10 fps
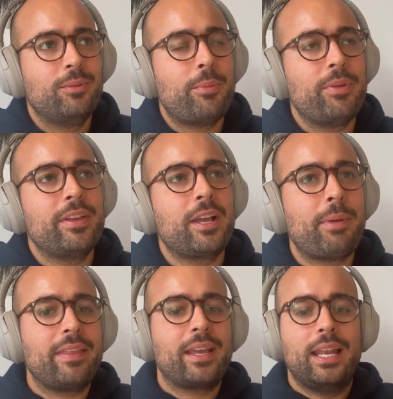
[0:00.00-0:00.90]
when we think
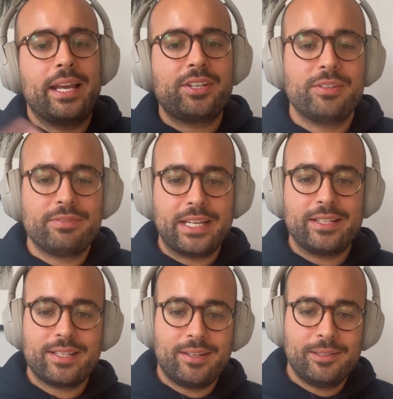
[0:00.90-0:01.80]
about the collection of
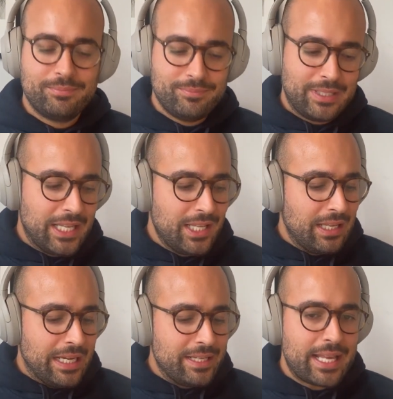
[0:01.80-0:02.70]
data,
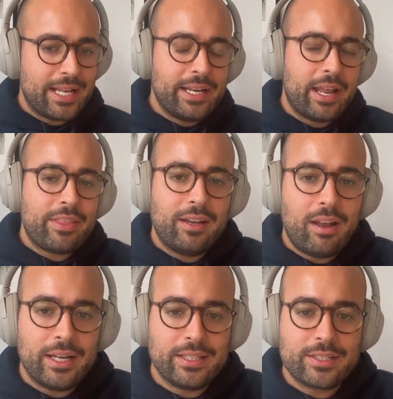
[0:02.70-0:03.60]
is that another
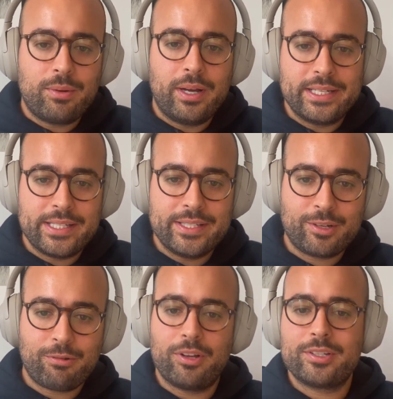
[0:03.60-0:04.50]
line that's quite easy to
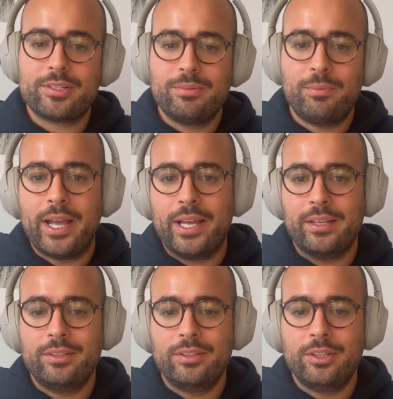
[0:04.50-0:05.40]
cross
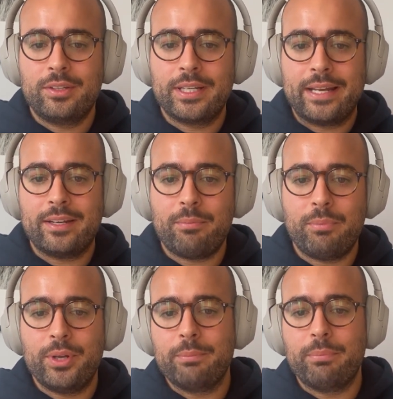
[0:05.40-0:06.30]
where you could end up
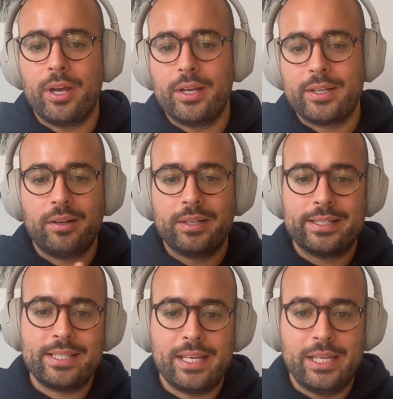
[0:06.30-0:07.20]
putting burden on a
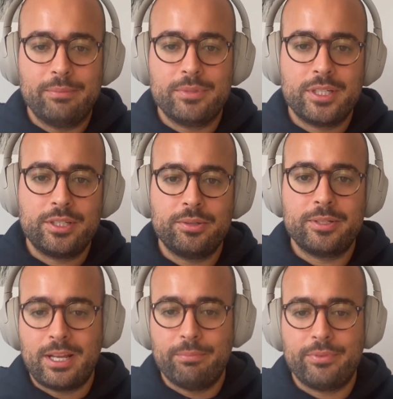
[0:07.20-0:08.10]
team to do
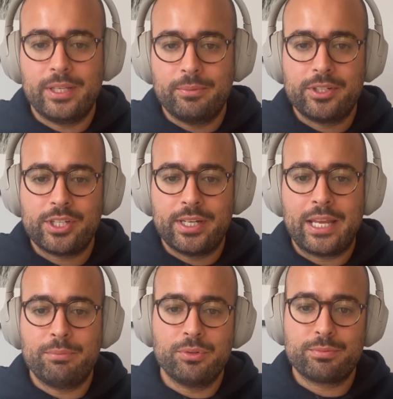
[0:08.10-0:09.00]
something which enables